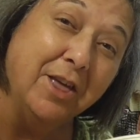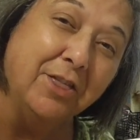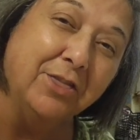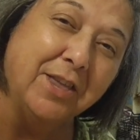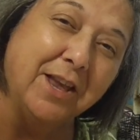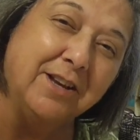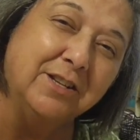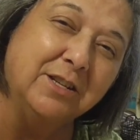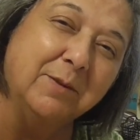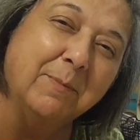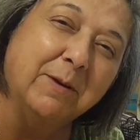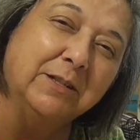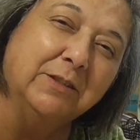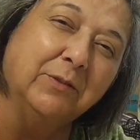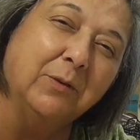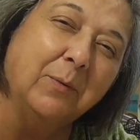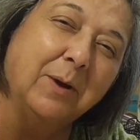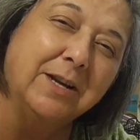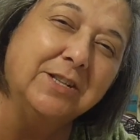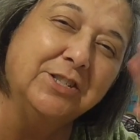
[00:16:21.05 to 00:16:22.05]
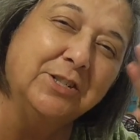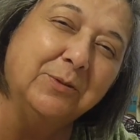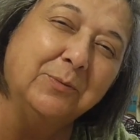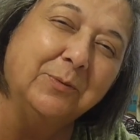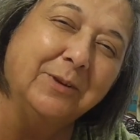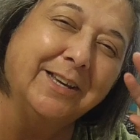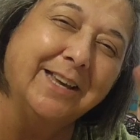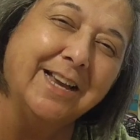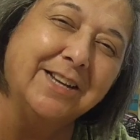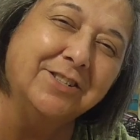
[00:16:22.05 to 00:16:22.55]
Thanks so much for watching.
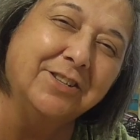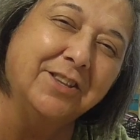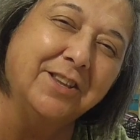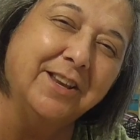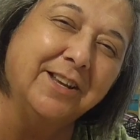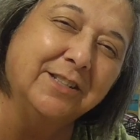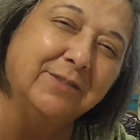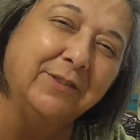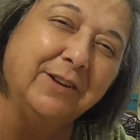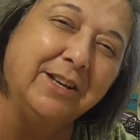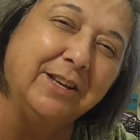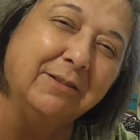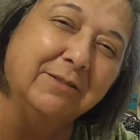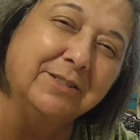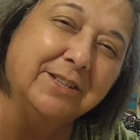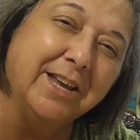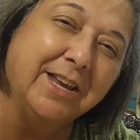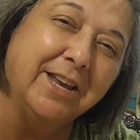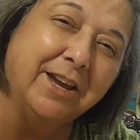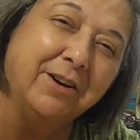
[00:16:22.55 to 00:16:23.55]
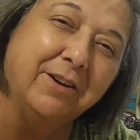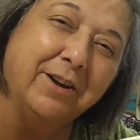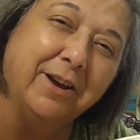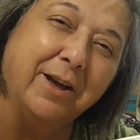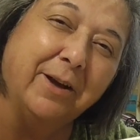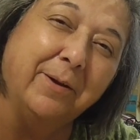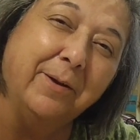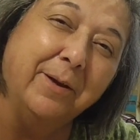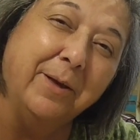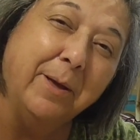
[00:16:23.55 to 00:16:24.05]
We'll catch you in the next video. Take care
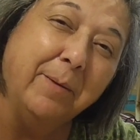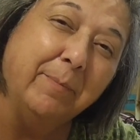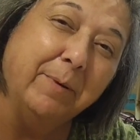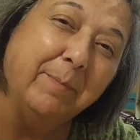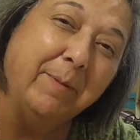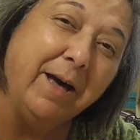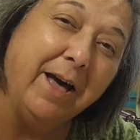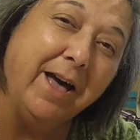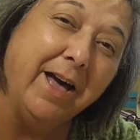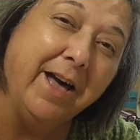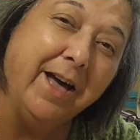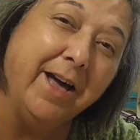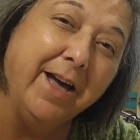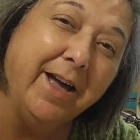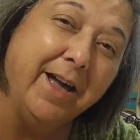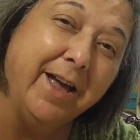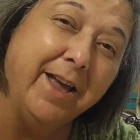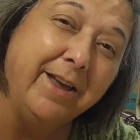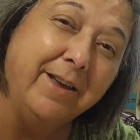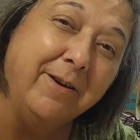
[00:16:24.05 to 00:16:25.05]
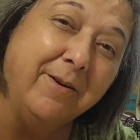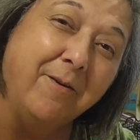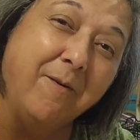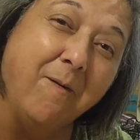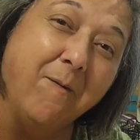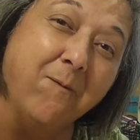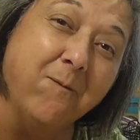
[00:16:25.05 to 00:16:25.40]
now. Bye-bye.